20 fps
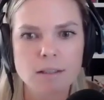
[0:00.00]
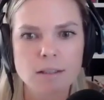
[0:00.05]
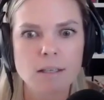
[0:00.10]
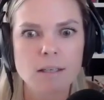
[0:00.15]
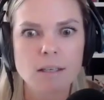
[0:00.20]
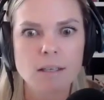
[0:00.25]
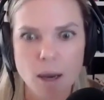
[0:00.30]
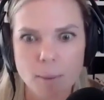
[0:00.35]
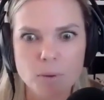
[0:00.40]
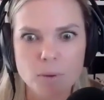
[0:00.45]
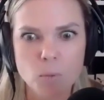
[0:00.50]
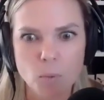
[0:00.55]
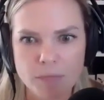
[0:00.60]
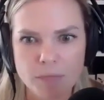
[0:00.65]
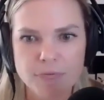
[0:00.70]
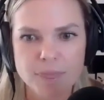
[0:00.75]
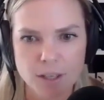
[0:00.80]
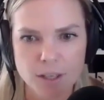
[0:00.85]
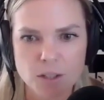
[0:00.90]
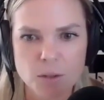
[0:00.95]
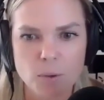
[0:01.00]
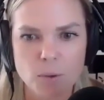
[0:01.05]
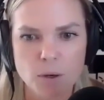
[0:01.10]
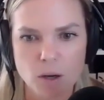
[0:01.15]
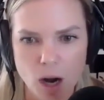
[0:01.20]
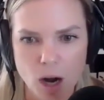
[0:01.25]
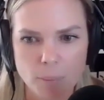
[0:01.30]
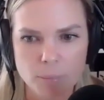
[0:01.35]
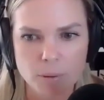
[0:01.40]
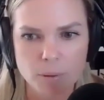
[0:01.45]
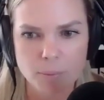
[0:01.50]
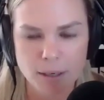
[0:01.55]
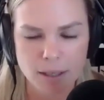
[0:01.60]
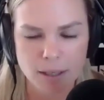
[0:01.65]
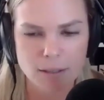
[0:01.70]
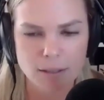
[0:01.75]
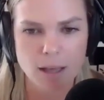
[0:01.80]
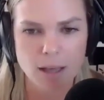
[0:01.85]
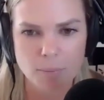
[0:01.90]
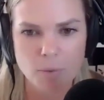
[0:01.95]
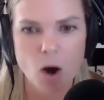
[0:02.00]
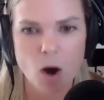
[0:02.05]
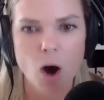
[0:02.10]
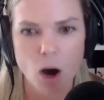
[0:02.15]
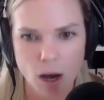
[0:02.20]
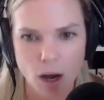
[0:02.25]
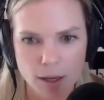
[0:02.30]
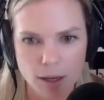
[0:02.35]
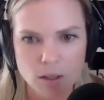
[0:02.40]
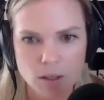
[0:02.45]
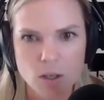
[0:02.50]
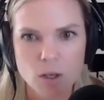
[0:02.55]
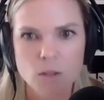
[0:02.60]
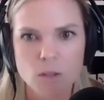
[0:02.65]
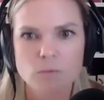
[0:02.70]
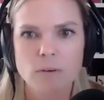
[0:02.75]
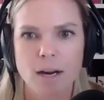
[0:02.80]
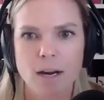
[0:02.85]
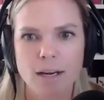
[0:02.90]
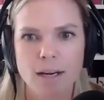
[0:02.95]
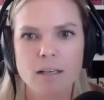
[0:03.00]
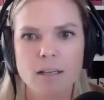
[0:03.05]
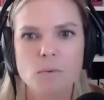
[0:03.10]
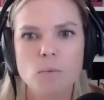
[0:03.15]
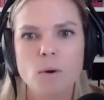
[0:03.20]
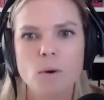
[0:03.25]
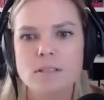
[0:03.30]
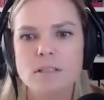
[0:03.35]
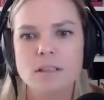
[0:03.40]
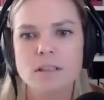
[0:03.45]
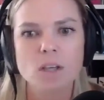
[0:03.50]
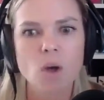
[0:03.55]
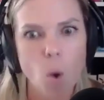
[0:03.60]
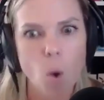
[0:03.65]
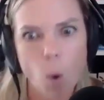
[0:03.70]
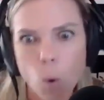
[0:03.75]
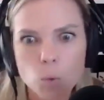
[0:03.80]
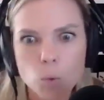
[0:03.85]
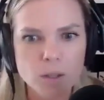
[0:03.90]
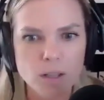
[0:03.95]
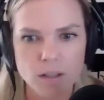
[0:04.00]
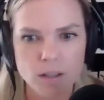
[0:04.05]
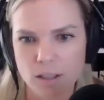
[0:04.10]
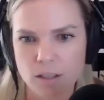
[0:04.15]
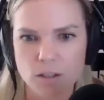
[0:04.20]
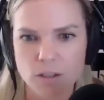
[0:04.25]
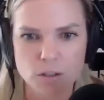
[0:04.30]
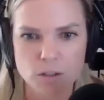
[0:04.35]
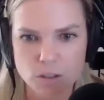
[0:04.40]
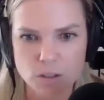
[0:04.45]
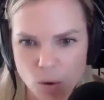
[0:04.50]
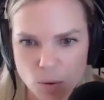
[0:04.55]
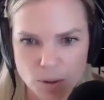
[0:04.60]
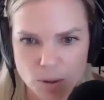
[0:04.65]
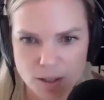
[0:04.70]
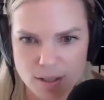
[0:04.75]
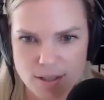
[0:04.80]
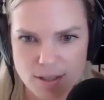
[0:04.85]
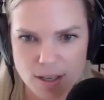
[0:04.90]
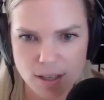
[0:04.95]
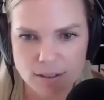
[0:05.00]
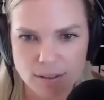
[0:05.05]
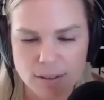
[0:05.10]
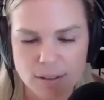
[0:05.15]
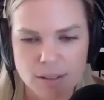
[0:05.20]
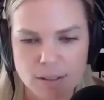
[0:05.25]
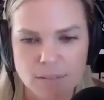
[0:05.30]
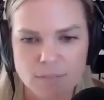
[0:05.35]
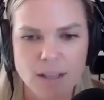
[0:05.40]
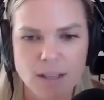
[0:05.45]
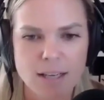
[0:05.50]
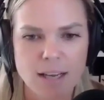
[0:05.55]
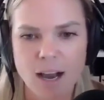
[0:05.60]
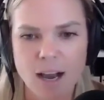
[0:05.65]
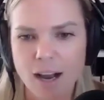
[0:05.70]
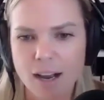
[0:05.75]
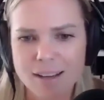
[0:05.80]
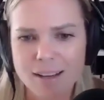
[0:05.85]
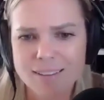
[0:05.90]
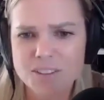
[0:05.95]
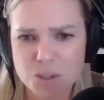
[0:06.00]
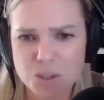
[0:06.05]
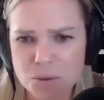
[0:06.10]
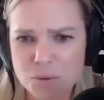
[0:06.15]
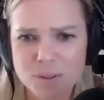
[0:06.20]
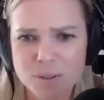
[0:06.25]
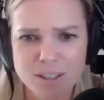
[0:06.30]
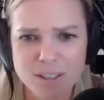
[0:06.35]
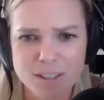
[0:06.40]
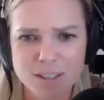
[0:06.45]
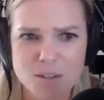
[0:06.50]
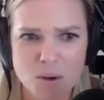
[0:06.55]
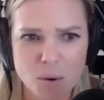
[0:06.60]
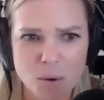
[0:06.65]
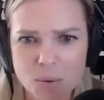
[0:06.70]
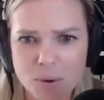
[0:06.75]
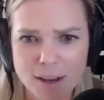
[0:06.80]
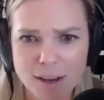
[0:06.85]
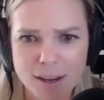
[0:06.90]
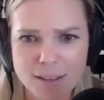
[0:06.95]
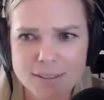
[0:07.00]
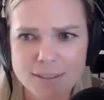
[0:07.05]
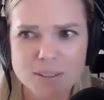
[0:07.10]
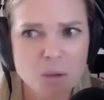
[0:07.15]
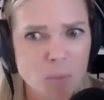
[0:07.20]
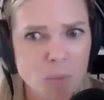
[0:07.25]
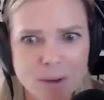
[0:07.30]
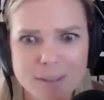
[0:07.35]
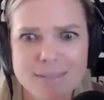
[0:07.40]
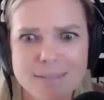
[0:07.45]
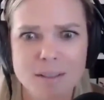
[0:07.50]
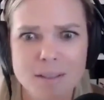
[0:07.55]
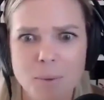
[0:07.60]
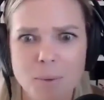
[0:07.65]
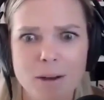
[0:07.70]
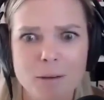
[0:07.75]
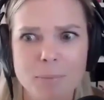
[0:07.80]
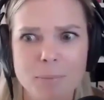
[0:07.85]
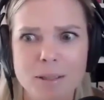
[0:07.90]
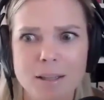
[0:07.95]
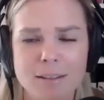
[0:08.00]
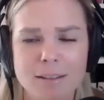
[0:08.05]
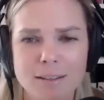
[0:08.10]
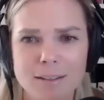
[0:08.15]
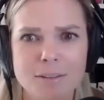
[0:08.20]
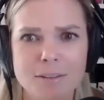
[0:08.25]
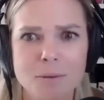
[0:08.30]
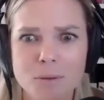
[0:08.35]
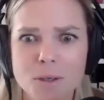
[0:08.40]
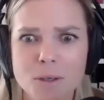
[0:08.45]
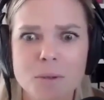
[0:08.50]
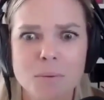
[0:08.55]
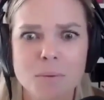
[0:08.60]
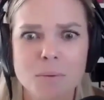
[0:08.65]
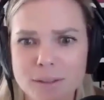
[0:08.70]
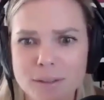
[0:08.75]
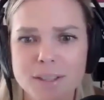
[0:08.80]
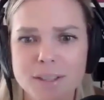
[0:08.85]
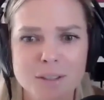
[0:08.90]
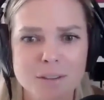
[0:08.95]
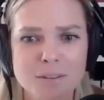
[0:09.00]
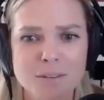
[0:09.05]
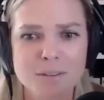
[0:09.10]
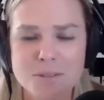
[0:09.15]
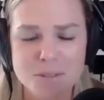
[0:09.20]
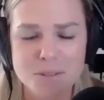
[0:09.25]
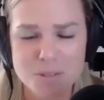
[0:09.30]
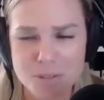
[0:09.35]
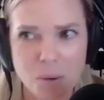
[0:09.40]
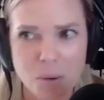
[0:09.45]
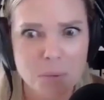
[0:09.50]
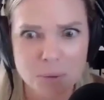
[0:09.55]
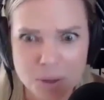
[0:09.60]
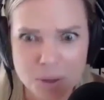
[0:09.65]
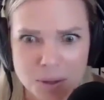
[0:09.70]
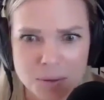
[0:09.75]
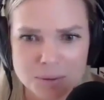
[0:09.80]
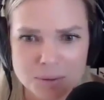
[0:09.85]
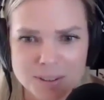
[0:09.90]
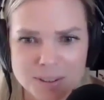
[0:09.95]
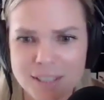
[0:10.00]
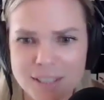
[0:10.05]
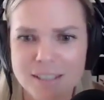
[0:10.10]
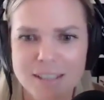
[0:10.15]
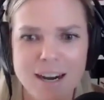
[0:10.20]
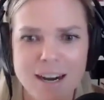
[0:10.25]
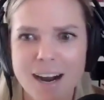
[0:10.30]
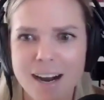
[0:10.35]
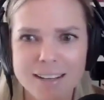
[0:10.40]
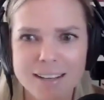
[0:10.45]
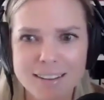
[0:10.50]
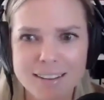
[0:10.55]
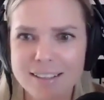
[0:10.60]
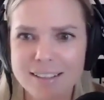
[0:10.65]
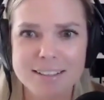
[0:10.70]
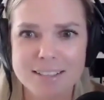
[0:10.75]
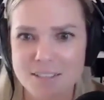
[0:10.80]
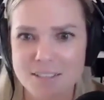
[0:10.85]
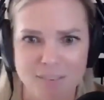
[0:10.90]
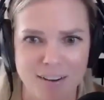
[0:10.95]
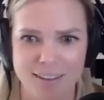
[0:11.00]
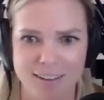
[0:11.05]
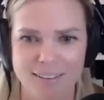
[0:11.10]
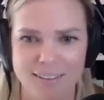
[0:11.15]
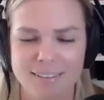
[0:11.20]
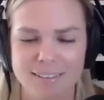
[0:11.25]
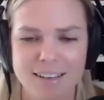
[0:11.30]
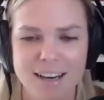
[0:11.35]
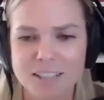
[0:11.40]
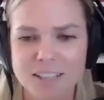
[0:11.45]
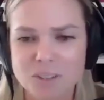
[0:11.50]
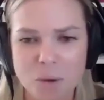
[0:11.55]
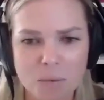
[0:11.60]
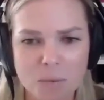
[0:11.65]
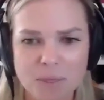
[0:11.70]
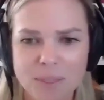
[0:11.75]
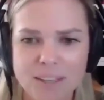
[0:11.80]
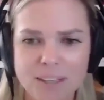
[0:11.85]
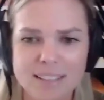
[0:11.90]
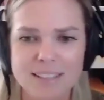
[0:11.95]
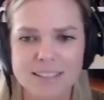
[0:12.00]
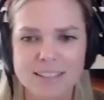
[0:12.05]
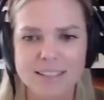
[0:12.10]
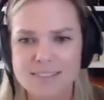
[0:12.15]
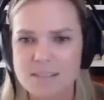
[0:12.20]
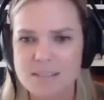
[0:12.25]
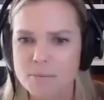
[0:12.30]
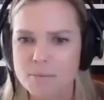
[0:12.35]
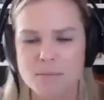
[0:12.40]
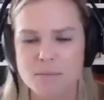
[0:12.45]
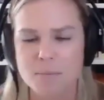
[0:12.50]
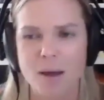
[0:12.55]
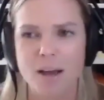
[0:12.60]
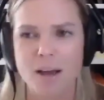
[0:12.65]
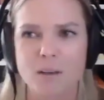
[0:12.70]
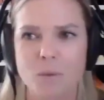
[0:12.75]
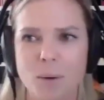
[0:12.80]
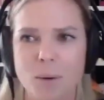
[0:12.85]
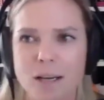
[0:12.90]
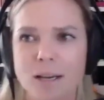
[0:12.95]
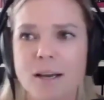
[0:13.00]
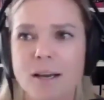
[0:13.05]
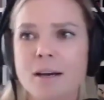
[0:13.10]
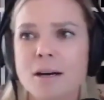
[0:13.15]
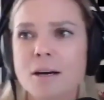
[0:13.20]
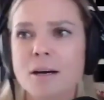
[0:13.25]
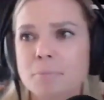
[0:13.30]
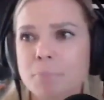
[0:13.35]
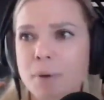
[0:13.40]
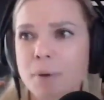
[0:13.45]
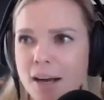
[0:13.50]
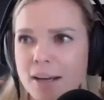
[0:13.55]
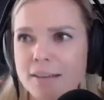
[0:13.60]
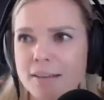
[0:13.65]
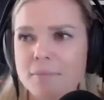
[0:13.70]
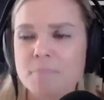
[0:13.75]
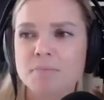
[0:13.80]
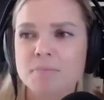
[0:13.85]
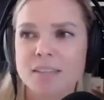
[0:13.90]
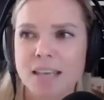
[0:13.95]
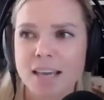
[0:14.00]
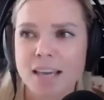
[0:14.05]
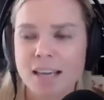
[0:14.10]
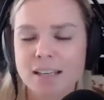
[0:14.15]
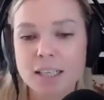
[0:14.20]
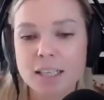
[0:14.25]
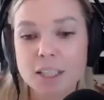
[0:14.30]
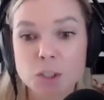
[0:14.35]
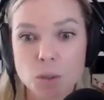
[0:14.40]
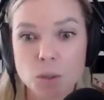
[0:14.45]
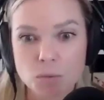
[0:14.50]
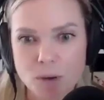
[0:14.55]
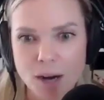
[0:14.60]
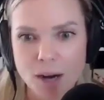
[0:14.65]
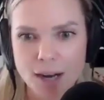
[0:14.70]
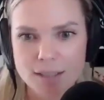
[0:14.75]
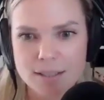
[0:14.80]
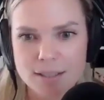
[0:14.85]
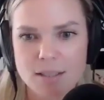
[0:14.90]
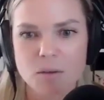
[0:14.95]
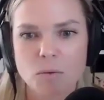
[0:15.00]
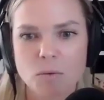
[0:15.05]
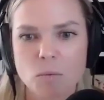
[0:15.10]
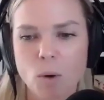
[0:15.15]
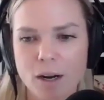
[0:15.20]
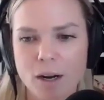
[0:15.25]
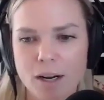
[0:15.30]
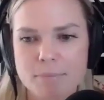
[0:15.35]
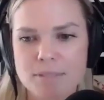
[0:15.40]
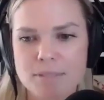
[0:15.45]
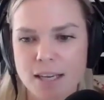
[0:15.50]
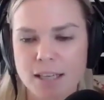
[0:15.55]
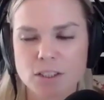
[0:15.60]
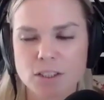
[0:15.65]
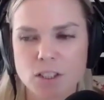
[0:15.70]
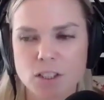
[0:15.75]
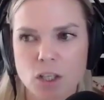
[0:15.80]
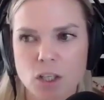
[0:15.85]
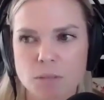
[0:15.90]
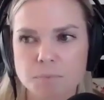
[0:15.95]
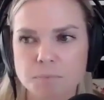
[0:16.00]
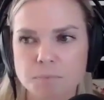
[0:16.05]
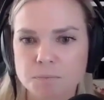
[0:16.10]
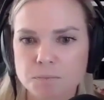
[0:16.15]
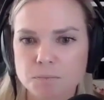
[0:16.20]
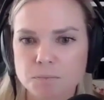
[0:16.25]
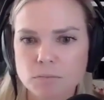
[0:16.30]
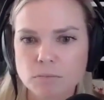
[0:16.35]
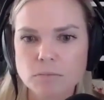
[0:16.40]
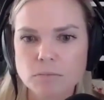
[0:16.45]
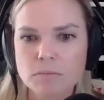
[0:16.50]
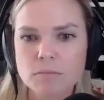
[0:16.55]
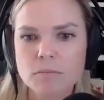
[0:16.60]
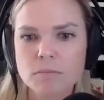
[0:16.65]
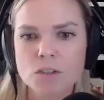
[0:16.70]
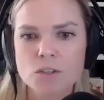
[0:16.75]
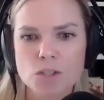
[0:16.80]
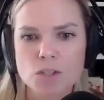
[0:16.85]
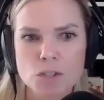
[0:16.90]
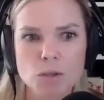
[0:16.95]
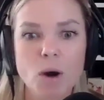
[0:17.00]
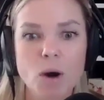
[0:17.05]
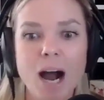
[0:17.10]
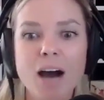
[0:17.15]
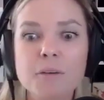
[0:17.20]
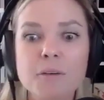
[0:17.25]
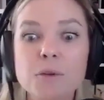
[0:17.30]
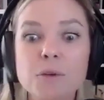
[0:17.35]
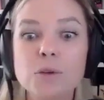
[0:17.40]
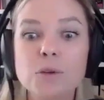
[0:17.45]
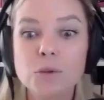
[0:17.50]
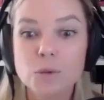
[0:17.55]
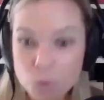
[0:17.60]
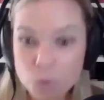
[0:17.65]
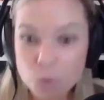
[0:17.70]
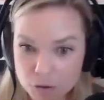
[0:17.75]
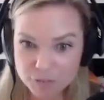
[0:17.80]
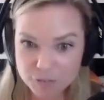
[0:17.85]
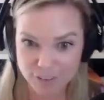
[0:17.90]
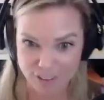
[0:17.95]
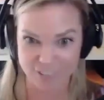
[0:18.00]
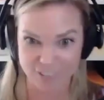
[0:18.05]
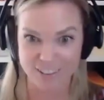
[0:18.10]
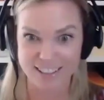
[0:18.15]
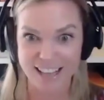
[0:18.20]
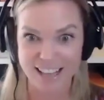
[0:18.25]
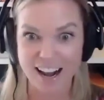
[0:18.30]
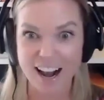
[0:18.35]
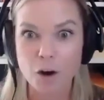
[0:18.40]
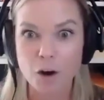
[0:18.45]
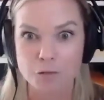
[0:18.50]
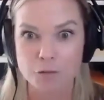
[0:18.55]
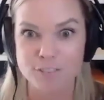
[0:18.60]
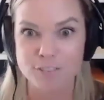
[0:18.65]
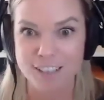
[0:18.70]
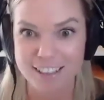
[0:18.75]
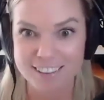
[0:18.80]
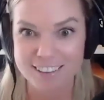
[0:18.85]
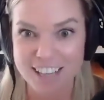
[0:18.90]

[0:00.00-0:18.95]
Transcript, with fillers: the number one thing you were complimenting them on right it wasn't the only thing you're noticing like i do think it's okay to once in a while be like you look really so cute i think it's fine i don't think it needs to be this black or white but can i direct what i'm saying to her to how do you feel in that outfit?